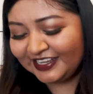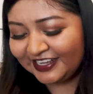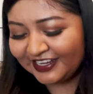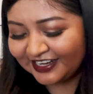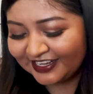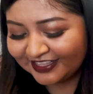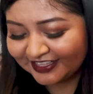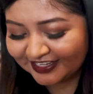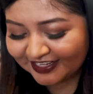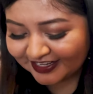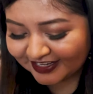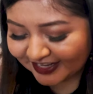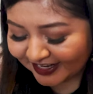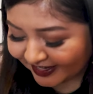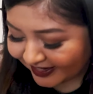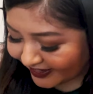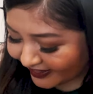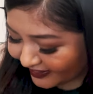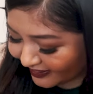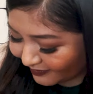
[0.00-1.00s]
And then I
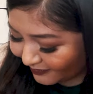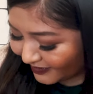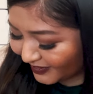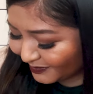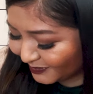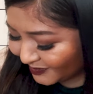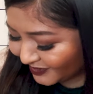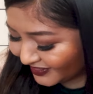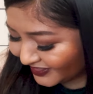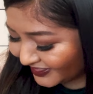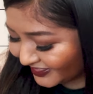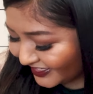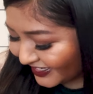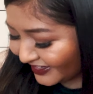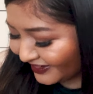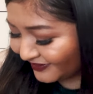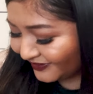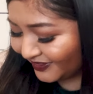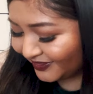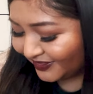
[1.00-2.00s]
got her one more set
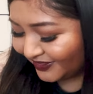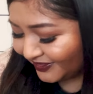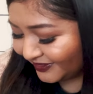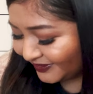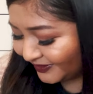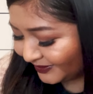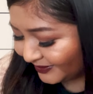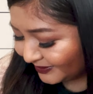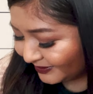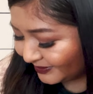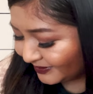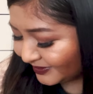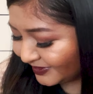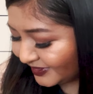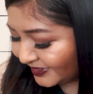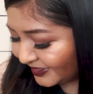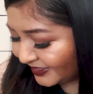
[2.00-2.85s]
of clothes.